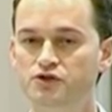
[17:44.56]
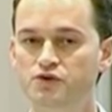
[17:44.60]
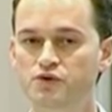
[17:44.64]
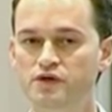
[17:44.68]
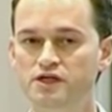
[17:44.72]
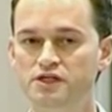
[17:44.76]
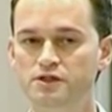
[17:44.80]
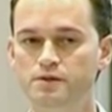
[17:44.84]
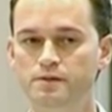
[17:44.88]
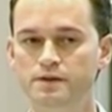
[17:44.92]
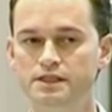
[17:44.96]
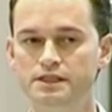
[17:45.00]

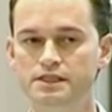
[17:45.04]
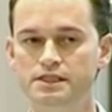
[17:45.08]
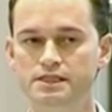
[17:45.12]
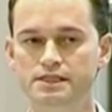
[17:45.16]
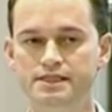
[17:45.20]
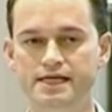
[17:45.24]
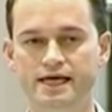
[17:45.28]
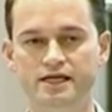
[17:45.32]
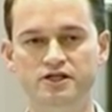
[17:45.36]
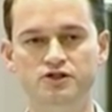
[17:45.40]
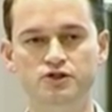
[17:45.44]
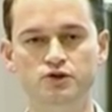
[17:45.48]
treatments,
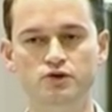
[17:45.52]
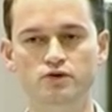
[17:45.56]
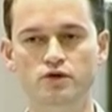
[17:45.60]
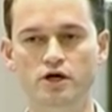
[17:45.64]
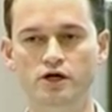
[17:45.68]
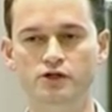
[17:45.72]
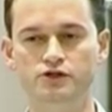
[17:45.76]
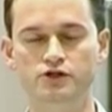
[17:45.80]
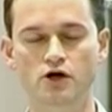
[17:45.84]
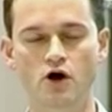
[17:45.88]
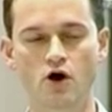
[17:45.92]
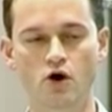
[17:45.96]
they do
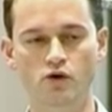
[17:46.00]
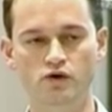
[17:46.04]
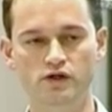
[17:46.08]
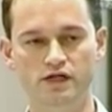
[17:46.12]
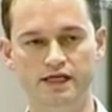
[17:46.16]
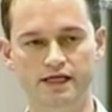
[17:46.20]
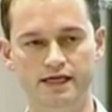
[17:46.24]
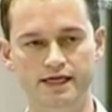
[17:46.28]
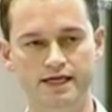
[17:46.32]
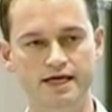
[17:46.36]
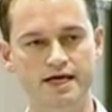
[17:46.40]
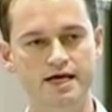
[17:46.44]
not
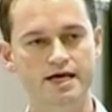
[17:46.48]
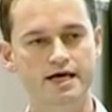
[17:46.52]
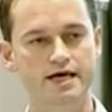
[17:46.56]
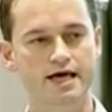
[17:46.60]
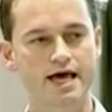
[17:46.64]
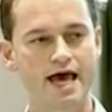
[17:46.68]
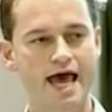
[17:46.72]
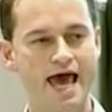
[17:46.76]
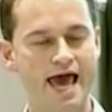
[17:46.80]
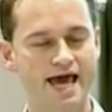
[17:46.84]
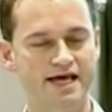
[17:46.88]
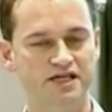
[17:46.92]
only
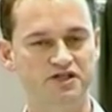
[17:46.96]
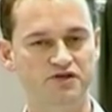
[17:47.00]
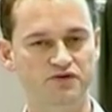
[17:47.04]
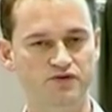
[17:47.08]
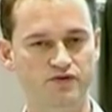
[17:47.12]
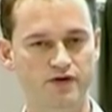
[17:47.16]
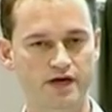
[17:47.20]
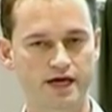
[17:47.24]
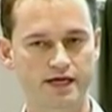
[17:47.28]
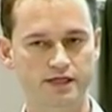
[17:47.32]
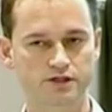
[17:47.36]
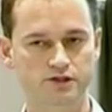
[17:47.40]

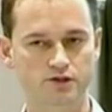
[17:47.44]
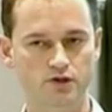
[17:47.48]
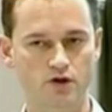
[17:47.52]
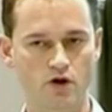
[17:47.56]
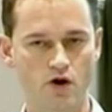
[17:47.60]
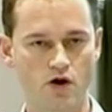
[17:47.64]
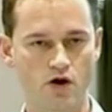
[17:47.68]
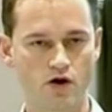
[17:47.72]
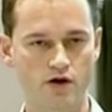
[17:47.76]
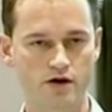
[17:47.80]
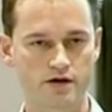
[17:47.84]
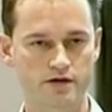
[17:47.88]
activate
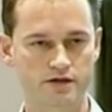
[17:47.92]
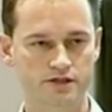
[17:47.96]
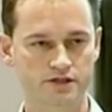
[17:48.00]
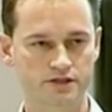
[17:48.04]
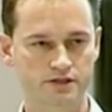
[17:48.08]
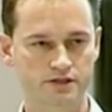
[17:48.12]
or